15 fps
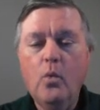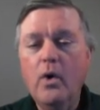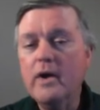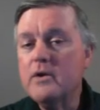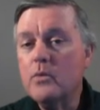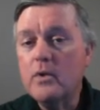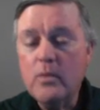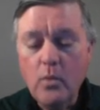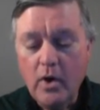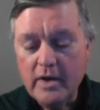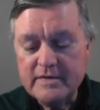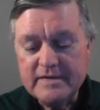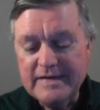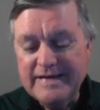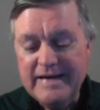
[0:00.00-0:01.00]
What do we
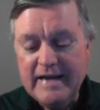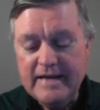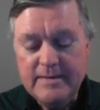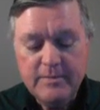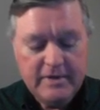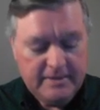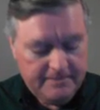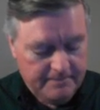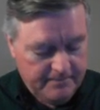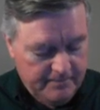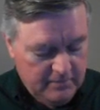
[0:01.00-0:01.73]
want to name it?